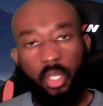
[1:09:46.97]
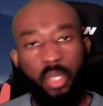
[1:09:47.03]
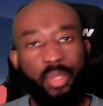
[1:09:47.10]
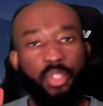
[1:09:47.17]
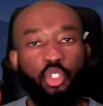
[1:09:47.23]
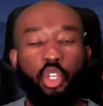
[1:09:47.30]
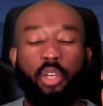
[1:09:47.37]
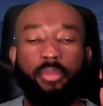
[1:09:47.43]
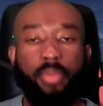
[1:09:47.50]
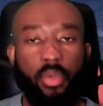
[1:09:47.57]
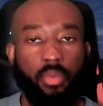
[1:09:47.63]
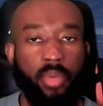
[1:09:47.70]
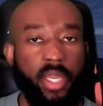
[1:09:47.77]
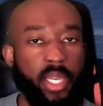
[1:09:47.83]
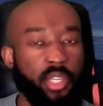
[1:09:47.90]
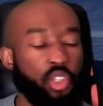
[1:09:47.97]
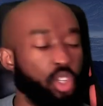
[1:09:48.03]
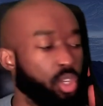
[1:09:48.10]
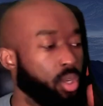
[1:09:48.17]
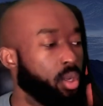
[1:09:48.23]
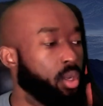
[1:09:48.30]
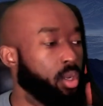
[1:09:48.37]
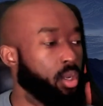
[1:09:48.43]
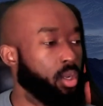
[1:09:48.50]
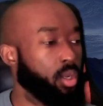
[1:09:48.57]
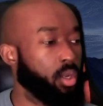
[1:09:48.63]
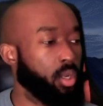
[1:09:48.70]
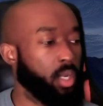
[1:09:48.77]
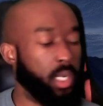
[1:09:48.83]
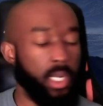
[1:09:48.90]
is going to be rich
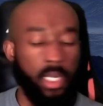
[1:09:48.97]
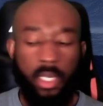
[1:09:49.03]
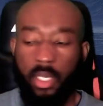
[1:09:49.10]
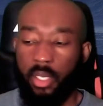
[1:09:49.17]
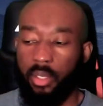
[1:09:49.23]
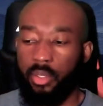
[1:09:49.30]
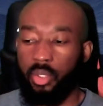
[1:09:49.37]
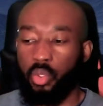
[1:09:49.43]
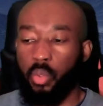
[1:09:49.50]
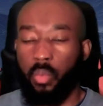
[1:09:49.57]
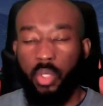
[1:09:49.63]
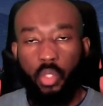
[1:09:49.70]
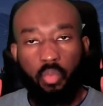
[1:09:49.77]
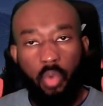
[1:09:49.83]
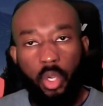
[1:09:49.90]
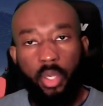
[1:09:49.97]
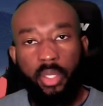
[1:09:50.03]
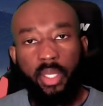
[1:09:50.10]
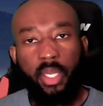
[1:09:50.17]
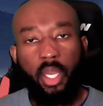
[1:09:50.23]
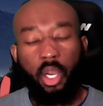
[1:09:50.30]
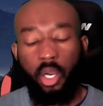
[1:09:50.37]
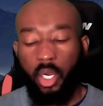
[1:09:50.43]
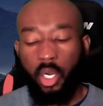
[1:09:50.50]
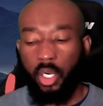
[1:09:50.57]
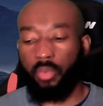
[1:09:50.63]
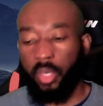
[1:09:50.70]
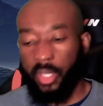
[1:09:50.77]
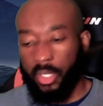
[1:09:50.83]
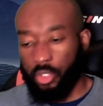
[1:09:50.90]
through his work, hard
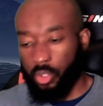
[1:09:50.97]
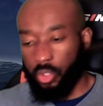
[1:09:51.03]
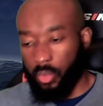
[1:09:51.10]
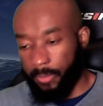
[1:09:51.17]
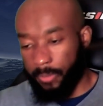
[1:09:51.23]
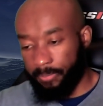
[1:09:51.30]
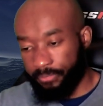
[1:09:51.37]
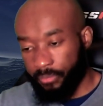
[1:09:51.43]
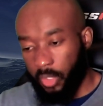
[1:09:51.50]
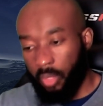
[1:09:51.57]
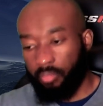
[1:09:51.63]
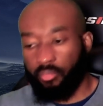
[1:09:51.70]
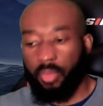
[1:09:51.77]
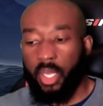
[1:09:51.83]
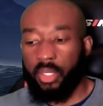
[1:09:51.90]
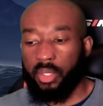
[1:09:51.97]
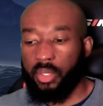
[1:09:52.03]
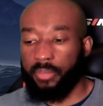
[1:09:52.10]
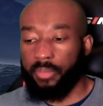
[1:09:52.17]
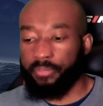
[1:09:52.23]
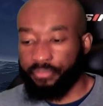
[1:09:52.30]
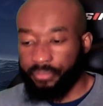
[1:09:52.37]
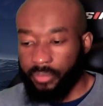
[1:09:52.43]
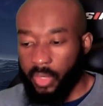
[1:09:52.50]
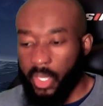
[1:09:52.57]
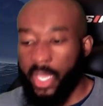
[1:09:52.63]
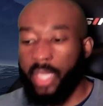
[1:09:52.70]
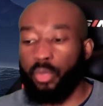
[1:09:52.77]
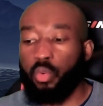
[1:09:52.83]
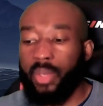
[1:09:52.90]
work, and so on. But
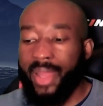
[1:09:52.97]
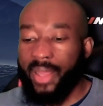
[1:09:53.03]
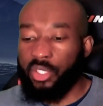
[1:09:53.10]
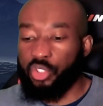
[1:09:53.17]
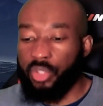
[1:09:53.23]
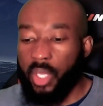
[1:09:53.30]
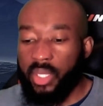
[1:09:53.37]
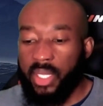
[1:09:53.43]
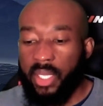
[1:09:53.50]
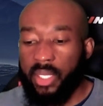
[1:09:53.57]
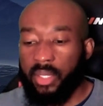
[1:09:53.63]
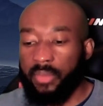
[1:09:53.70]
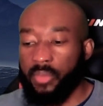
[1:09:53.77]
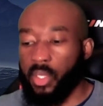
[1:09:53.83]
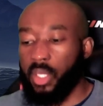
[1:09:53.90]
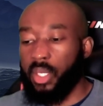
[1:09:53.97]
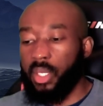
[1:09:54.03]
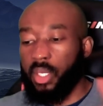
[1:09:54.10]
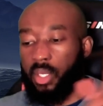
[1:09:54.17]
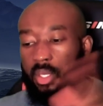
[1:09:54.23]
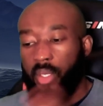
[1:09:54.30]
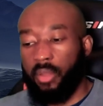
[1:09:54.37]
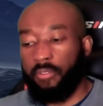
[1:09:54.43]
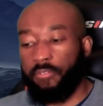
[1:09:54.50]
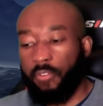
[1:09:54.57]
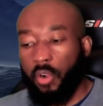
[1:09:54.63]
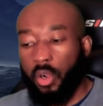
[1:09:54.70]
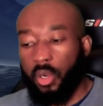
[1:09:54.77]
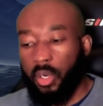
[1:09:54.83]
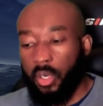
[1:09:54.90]
and who lacks nothing
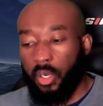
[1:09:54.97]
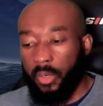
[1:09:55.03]
for